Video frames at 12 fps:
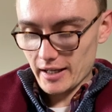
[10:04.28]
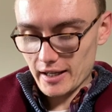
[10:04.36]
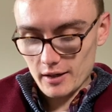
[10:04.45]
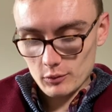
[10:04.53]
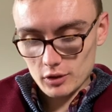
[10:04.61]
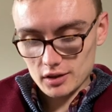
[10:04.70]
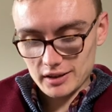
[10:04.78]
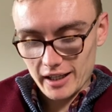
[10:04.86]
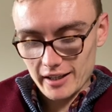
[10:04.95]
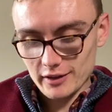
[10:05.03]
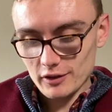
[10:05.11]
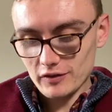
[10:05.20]
It was
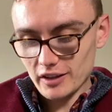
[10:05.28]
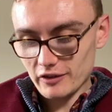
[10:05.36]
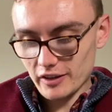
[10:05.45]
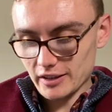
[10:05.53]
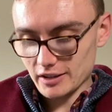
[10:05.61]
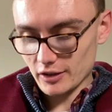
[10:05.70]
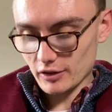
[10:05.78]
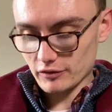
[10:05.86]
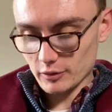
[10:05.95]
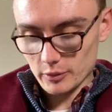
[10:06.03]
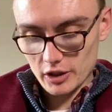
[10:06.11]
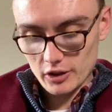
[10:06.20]
a lovely thing to do
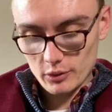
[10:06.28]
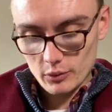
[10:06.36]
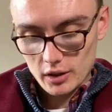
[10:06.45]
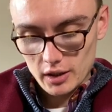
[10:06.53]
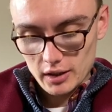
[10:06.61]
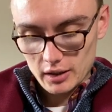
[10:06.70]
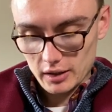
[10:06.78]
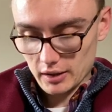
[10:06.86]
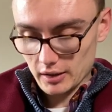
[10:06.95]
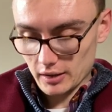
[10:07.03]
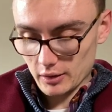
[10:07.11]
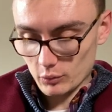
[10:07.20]
from you.
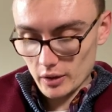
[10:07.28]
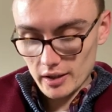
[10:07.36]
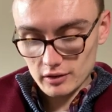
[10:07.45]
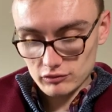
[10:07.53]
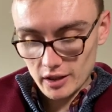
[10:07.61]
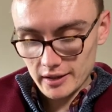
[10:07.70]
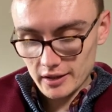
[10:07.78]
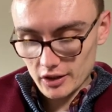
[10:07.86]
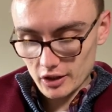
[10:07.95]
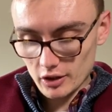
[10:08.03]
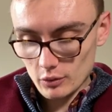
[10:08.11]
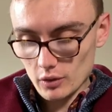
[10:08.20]
Will ring
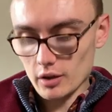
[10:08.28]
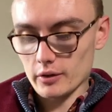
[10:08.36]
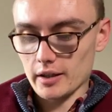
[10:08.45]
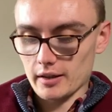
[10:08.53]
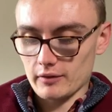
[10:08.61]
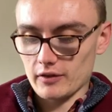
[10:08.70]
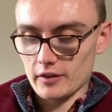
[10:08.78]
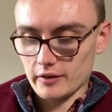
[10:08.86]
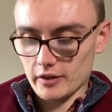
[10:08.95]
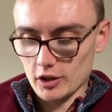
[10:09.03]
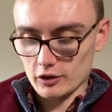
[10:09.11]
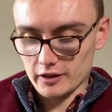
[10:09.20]
you. Oh yeah, I
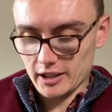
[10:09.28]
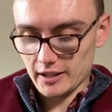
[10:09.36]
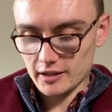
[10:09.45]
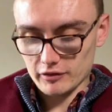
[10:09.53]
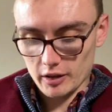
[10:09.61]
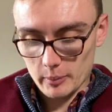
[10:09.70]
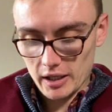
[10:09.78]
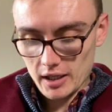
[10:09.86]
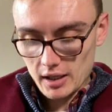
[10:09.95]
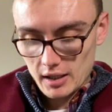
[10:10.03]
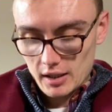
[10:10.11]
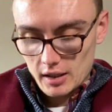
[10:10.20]
think they already did ring
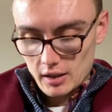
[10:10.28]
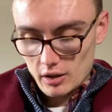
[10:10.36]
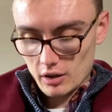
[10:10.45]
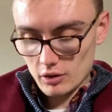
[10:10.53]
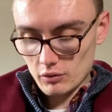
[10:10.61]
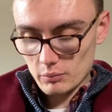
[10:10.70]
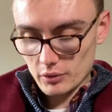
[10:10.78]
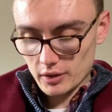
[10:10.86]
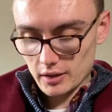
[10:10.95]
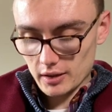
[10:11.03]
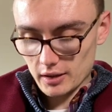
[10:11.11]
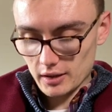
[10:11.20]
me. Hope
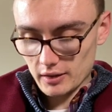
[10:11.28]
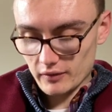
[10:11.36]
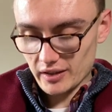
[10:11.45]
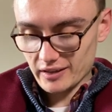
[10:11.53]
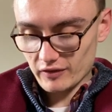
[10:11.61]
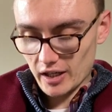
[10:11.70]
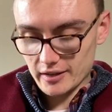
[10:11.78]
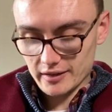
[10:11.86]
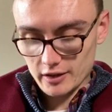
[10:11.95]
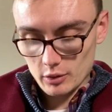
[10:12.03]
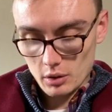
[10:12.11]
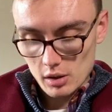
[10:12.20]
this
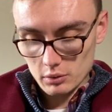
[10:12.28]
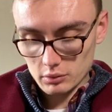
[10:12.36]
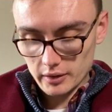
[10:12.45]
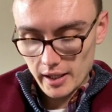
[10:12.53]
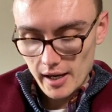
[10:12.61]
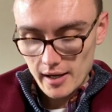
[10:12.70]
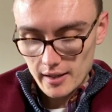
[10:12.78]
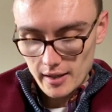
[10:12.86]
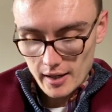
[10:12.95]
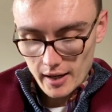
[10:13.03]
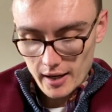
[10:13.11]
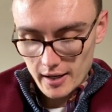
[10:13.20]
finds you
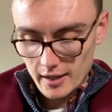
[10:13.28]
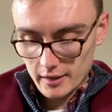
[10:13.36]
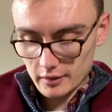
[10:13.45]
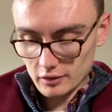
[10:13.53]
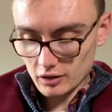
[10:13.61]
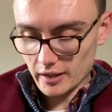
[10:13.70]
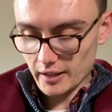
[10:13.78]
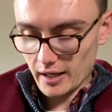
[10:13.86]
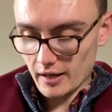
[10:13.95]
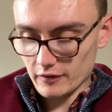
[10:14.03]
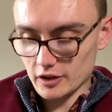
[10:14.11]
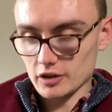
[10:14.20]
okay and looking
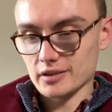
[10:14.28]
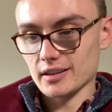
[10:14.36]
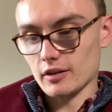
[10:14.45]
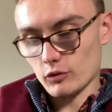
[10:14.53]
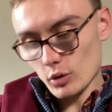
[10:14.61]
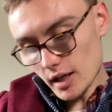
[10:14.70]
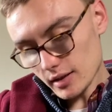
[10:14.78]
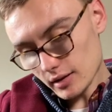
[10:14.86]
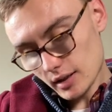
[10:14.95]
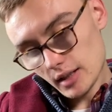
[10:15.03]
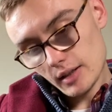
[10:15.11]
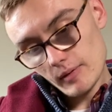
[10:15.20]
after yourself well.